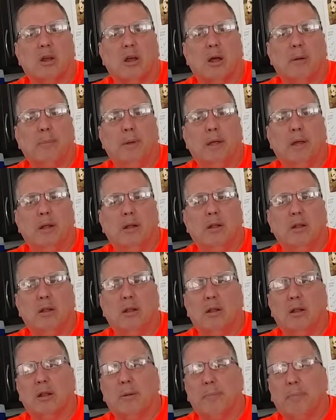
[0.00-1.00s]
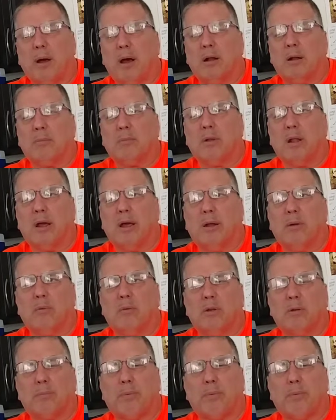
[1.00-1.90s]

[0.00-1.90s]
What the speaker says: I mean, the bottom line with